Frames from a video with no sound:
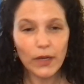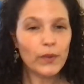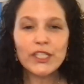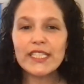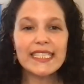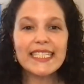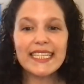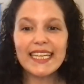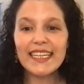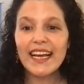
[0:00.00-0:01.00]
We just
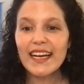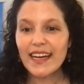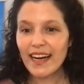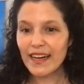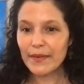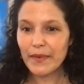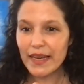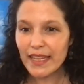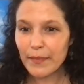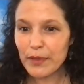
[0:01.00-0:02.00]
need it. Um,
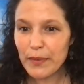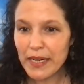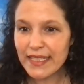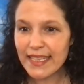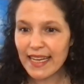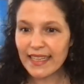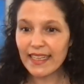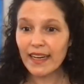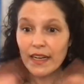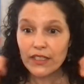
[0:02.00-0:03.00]
I think Blueberry's saying,
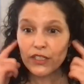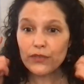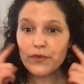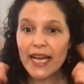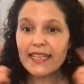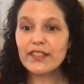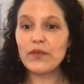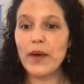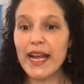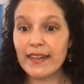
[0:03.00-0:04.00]
like, to raise
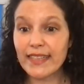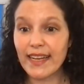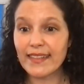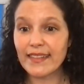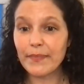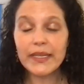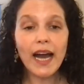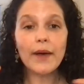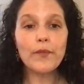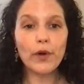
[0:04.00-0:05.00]
awareness,
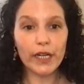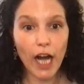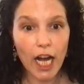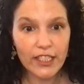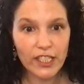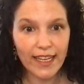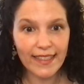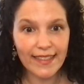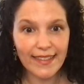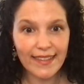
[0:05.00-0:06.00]
become more
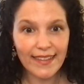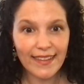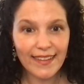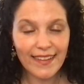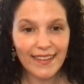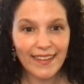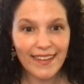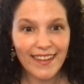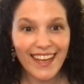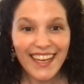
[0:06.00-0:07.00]
conscious
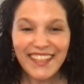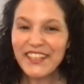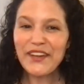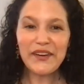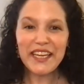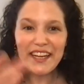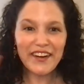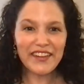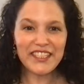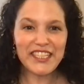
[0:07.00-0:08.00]
you know, here
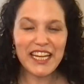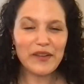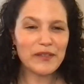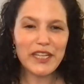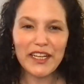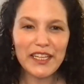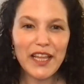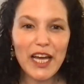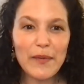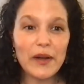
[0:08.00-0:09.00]
on the channel, we're talking a
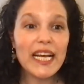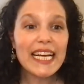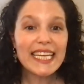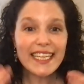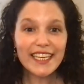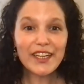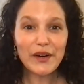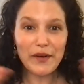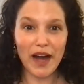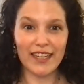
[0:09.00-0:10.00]
lot about
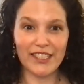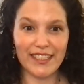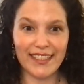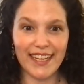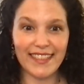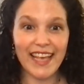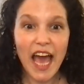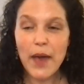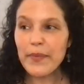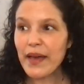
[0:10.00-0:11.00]
eco consciousness
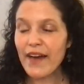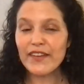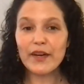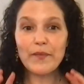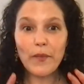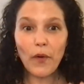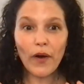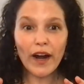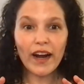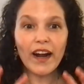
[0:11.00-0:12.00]
and having a
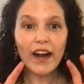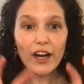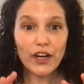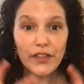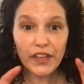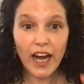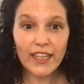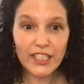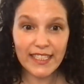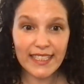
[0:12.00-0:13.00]
more earth
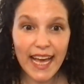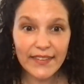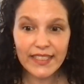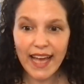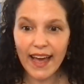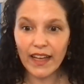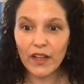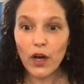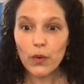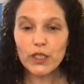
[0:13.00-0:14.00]
conscious
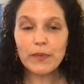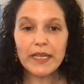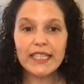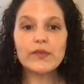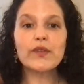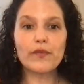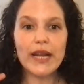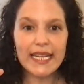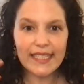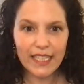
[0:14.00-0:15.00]
lifestyle, which begins with
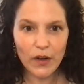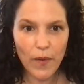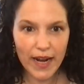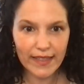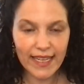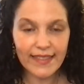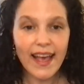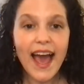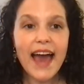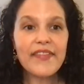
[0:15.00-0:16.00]
raising awareness.
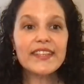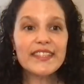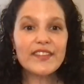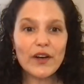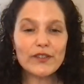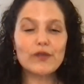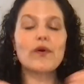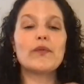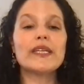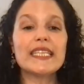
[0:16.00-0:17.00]
And this is also
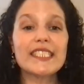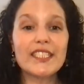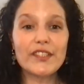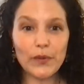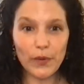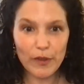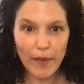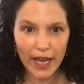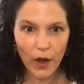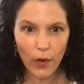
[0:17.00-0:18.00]
what we need to do with
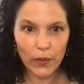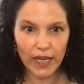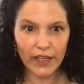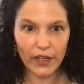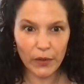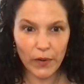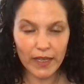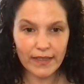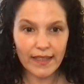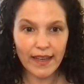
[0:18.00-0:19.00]
my own inner world.